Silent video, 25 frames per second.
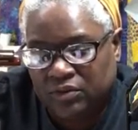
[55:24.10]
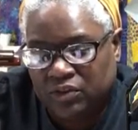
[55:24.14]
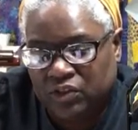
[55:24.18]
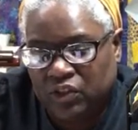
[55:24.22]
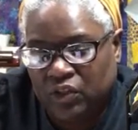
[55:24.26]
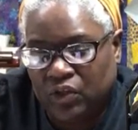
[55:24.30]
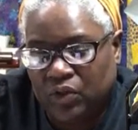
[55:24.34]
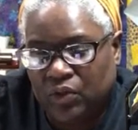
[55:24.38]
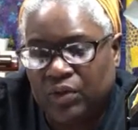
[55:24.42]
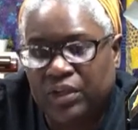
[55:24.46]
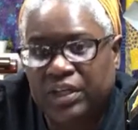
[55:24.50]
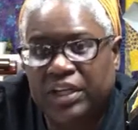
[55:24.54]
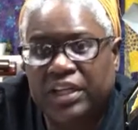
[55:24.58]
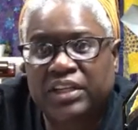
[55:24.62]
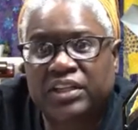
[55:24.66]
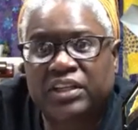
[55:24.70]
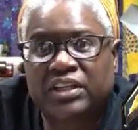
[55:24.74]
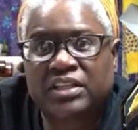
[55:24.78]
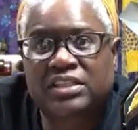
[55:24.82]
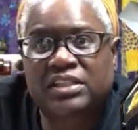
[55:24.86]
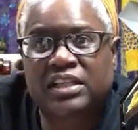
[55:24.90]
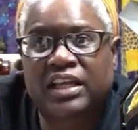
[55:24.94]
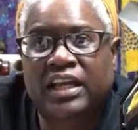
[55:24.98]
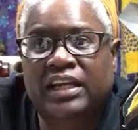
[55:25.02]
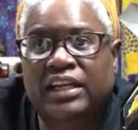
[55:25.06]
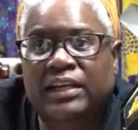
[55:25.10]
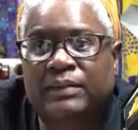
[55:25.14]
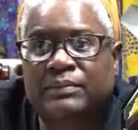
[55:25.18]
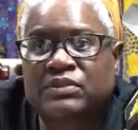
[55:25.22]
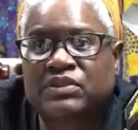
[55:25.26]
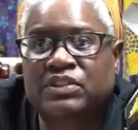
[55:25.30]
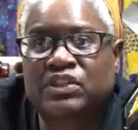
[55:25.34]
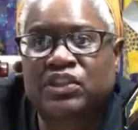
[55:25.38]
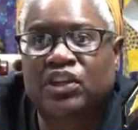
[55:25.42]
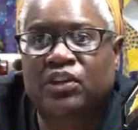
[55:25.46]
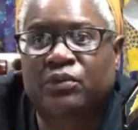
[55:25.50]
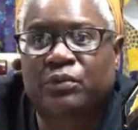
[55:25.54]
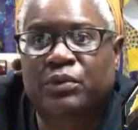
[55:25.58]
So it looks like I'm
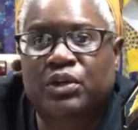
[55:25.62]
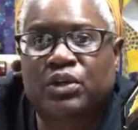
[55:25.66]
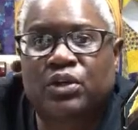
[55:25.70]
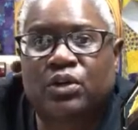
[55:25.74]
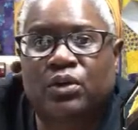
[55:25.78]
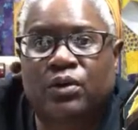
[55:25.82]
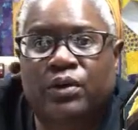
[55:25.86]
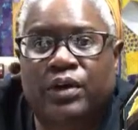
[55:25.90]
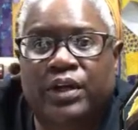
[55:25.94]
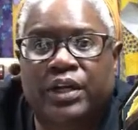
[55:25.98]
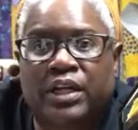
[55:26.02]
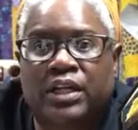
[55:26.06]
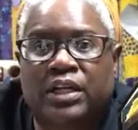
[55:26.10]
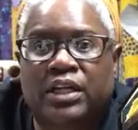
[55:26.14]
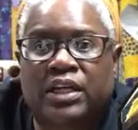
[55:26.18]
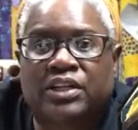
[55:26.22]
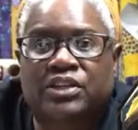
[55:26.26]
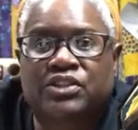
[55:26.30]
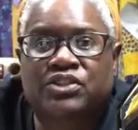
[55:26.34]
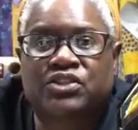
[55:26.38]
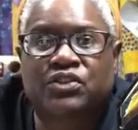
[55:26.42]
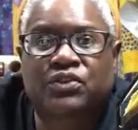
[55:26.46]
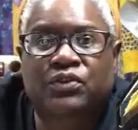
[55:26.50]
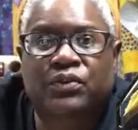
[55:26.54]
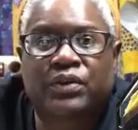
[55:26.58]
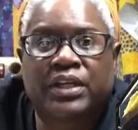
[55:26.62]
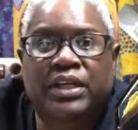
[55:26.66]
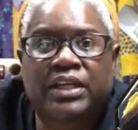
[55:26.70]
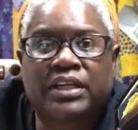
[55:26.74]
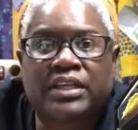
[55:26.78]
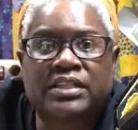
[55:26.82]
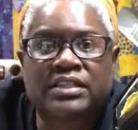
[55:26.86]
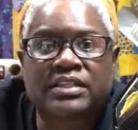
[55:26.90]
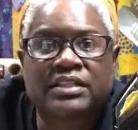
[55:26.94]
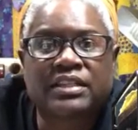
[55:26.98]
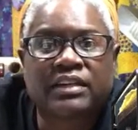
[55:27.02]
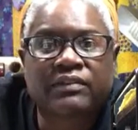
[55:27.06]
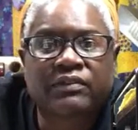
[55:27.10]
still recording on the screen.
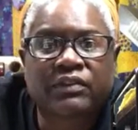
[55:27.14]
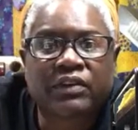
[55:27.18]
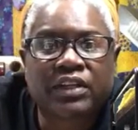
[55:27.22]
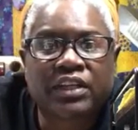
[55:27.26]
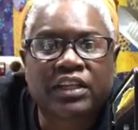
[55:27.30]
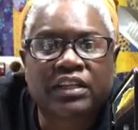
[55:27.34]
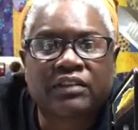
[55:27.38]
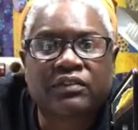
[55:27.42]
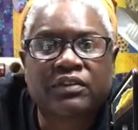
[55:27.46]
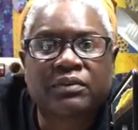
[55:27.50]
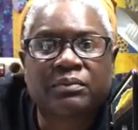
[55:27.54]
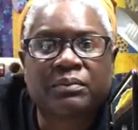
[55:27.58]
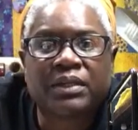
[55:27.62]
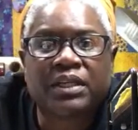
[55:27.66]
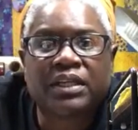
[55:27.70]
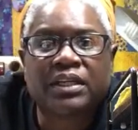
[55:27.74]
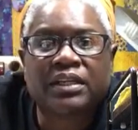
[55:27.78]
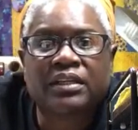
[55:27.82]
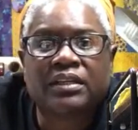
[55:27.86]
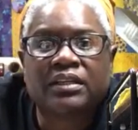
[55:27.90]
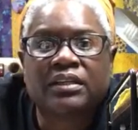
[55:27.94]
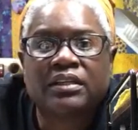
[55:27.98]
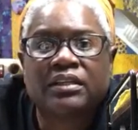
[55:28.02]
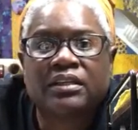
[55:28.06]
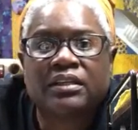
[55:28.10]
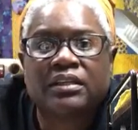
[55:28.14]
It's never giving me,